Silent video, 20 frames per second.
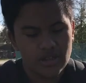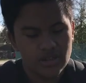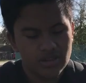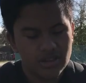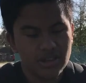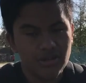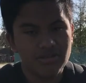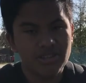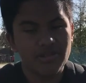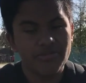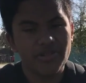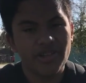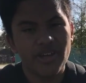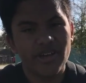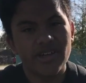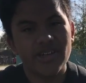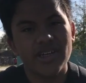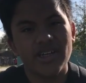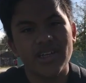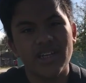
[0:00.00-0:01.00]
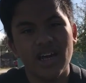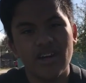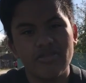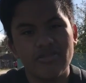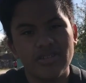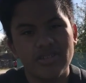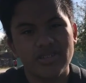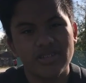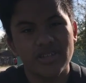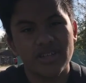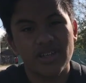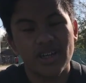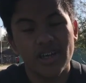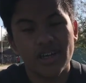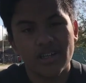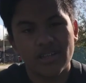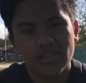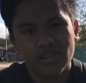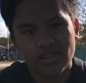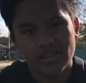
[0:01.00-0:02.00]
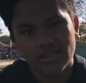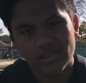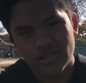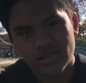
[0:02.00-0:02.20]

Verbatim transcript: So what's up, you're gonna get down? Just